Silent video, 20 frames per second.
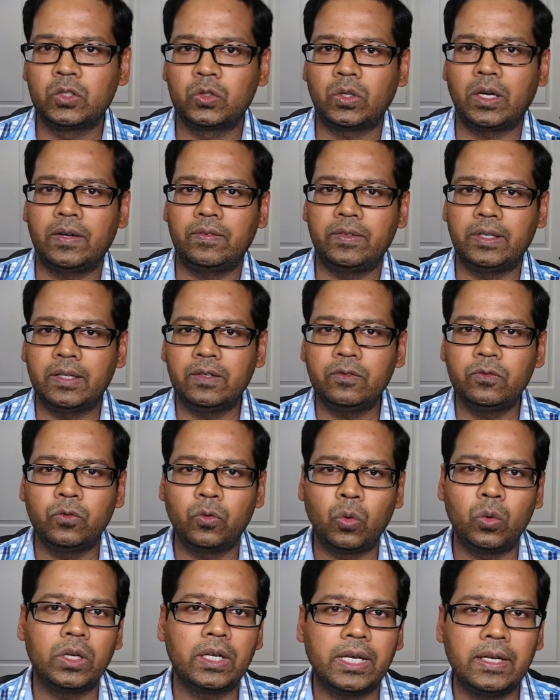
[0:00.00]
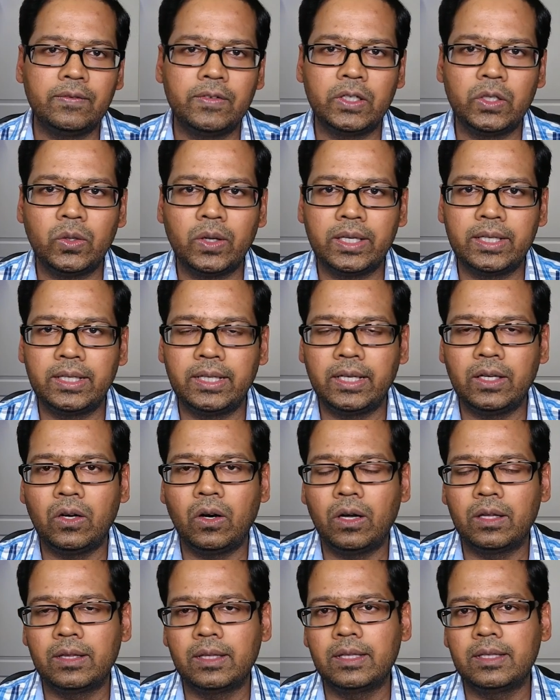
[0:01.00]
so I've done 4K video editing
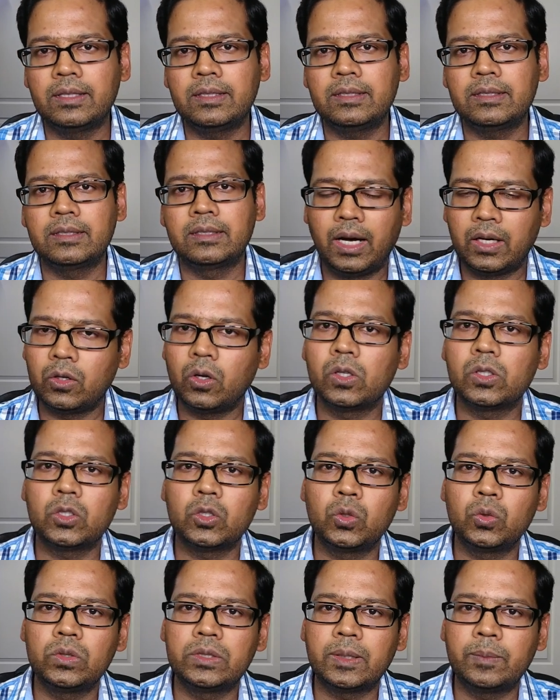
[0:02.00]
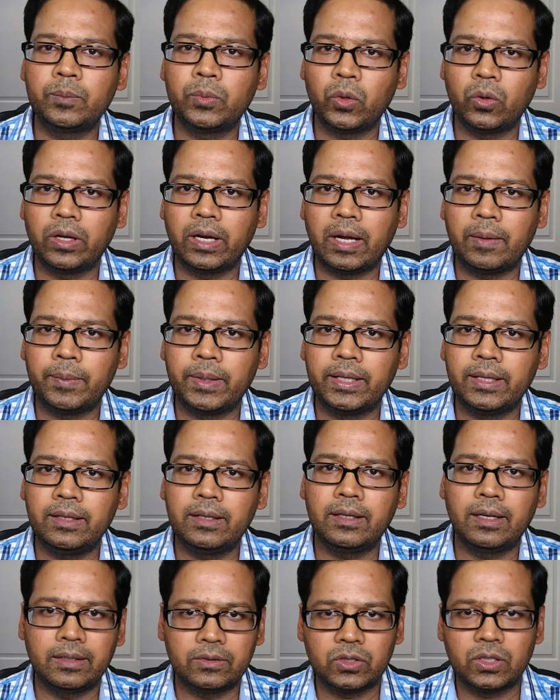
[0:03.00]
on this. I also do some
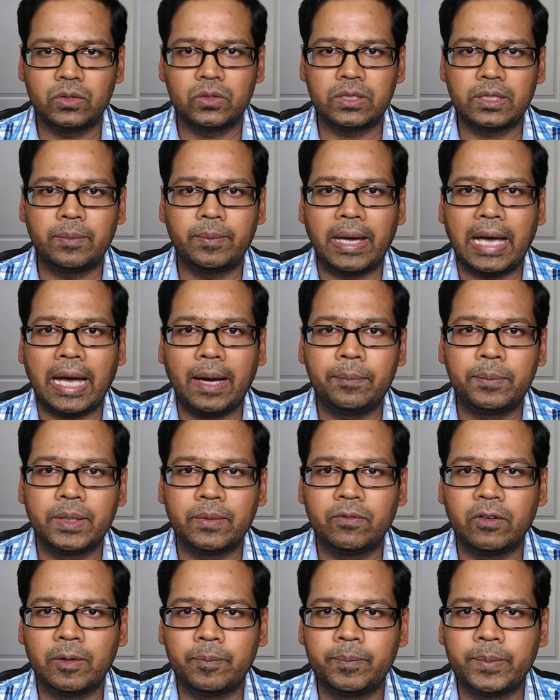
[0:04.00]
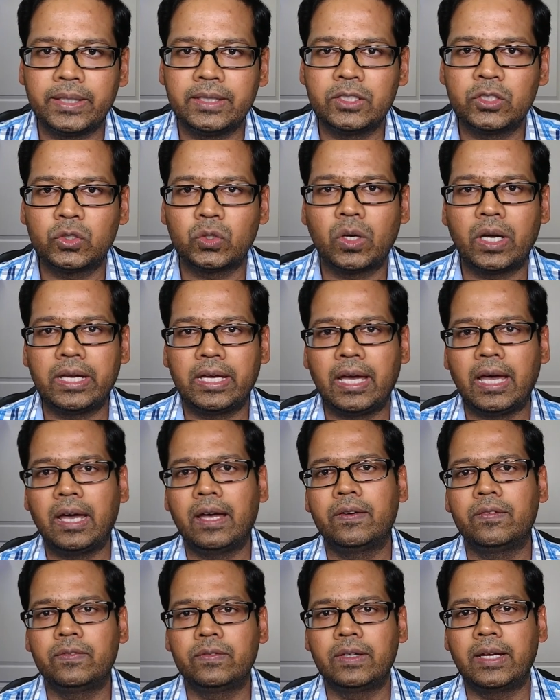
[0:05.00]
programming, you know, some app development. So I
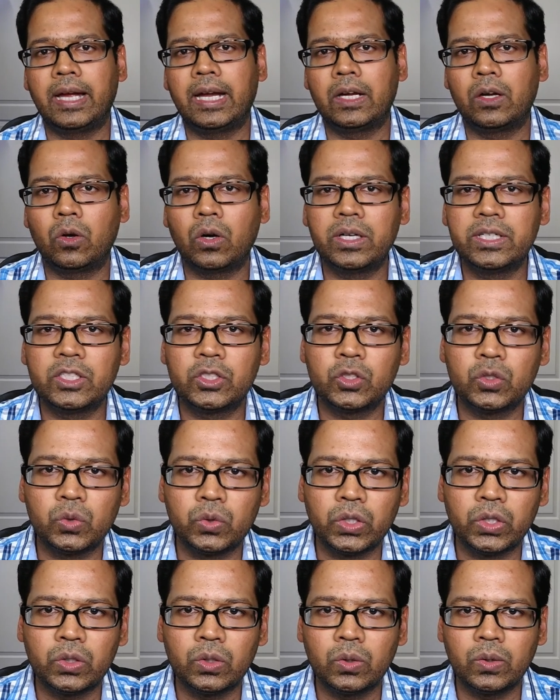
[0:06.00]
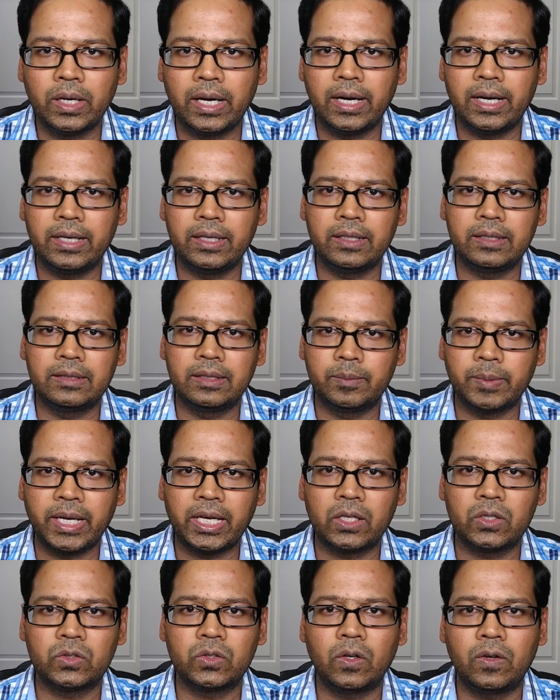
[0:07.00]
have Android Studio and the
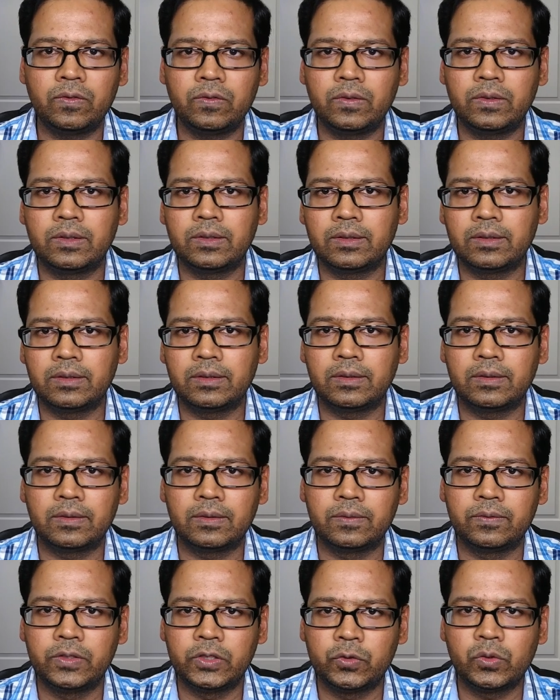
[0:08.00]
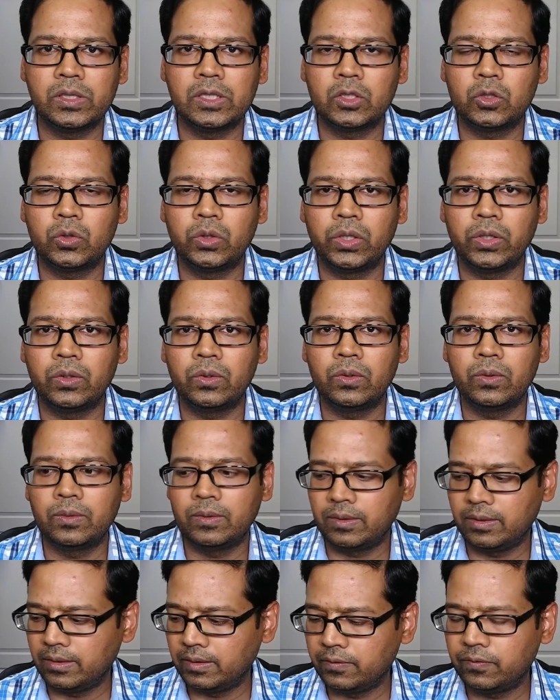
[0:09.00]
Microsoft uh, Visual
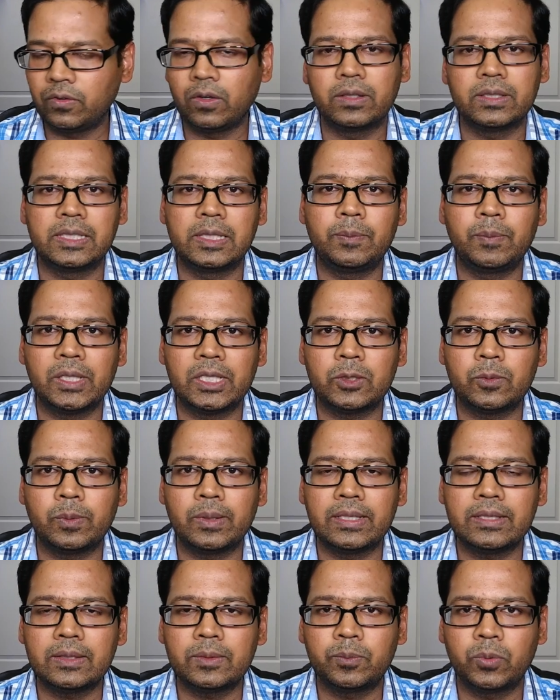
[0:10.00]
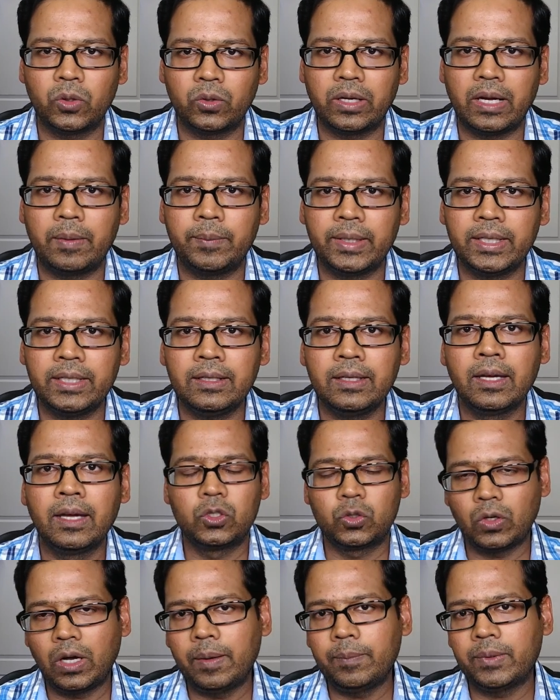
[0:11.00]
Studio uh, for C++ programming.
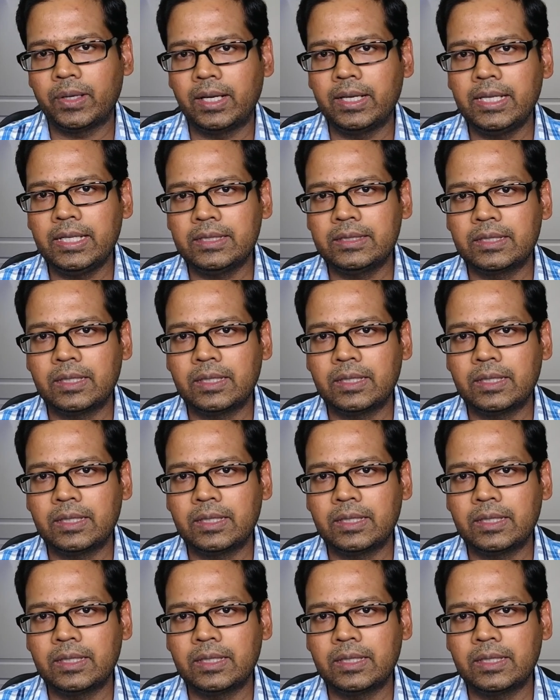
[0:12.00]
So I'm running